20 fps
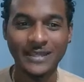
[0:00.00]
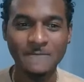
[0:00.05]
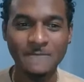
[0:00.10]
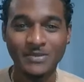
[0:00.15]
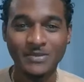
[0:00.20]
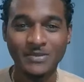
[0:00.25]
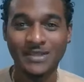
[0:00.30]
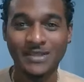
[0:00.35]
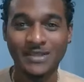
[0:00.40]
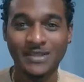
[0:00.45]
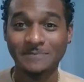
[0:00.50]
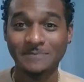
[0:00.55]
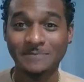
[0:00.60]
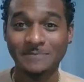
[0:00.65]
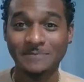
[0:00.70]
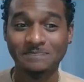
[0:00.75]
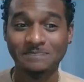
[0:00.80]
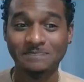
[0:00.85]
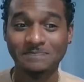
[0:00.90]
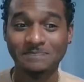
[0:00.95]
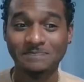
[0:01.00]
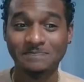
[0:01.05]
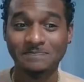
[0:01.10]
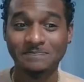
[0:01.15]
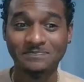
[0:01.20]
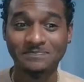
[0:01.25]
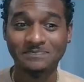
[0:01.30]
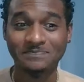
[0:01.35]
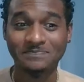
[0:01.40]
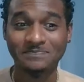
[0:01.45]
Um,
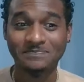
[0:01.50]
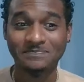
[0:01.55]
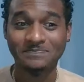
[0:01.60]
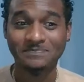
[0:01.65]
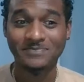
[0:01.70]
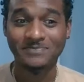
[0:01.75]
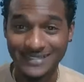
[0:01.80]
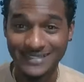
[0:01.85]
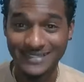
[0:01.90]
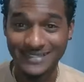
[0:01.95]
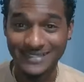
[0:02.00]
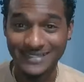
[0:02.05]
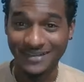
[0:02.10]
this is the second